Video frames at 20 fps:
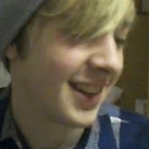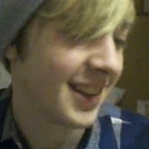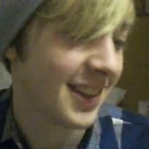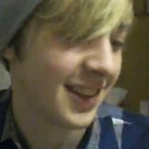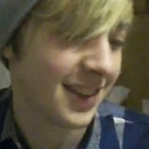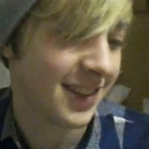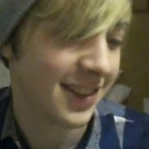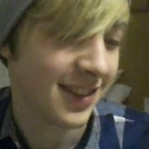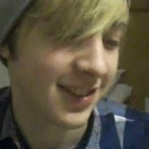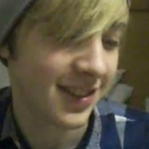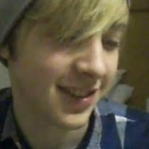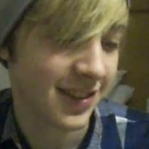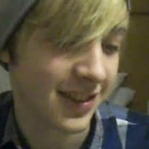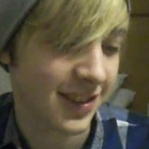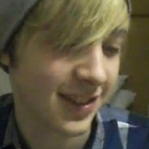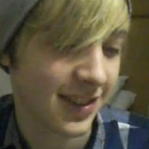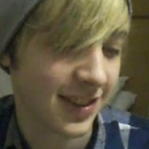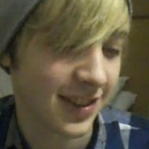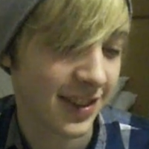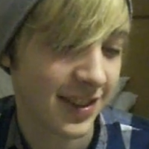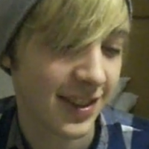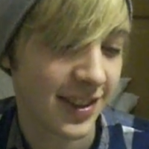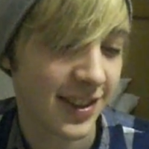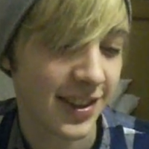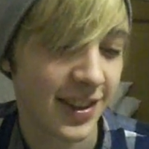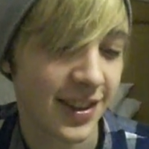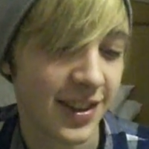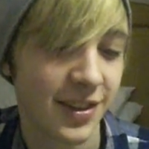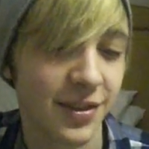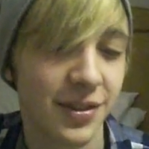And
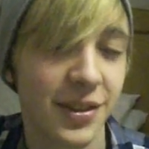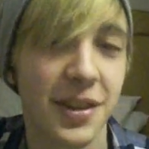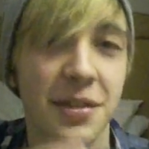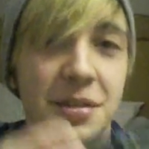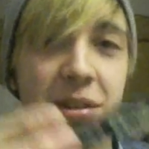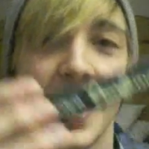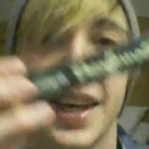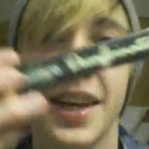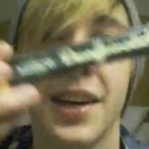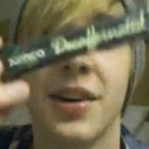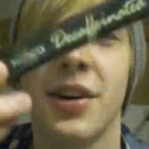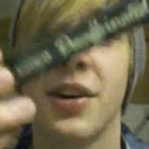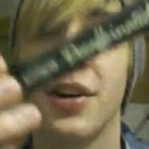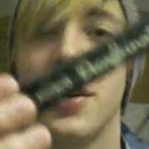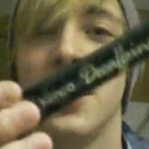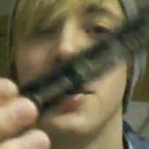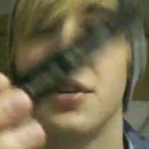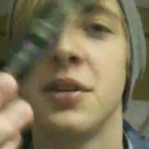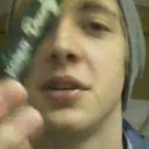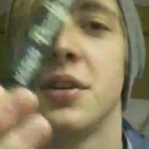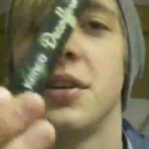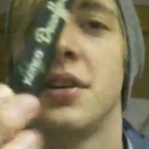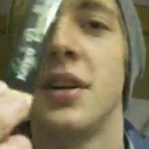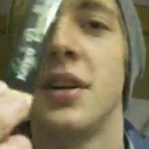we have Kenco.